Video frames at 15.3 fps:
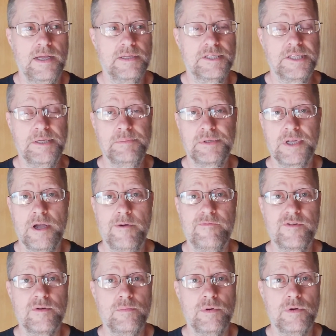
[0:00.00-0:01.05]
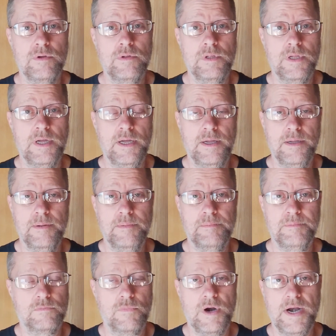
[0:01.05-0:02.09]
Seems comfortable
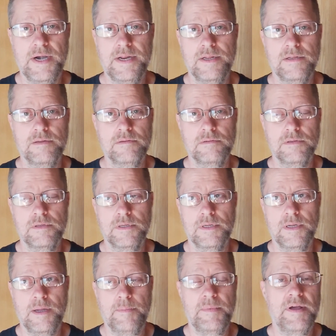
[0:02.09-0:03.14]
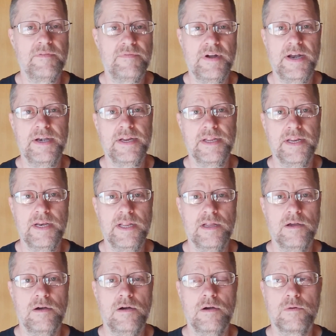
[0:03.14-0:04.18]
riding. I'm not finding
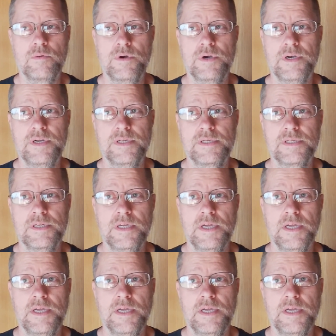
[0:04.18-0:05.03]
any awkwardness